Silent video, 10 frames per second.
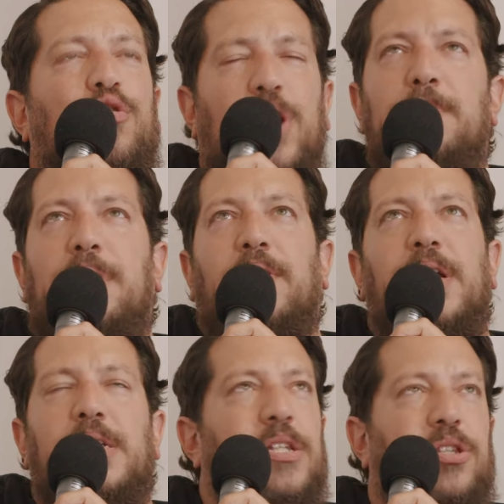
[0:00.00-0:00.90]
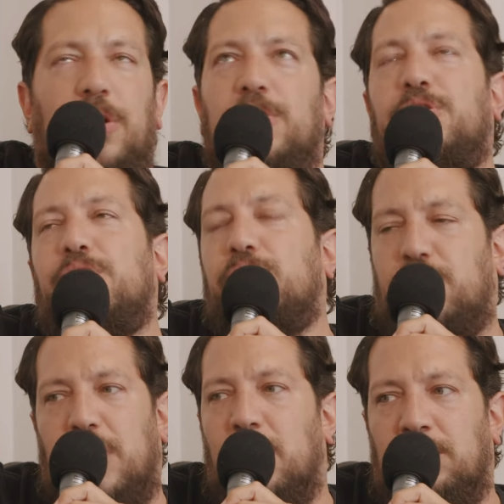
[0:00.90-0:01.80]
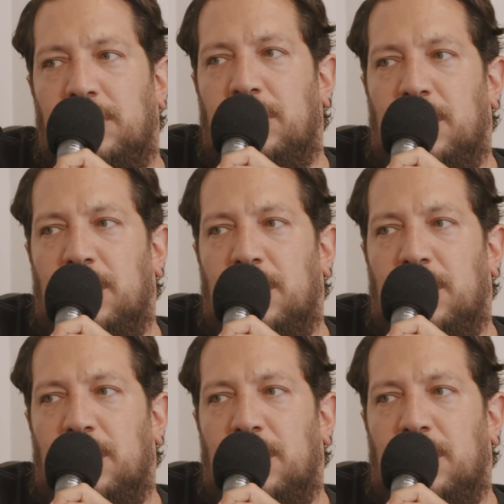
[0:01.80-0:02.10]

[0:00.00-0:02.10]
cranberry is the third juice, Joe.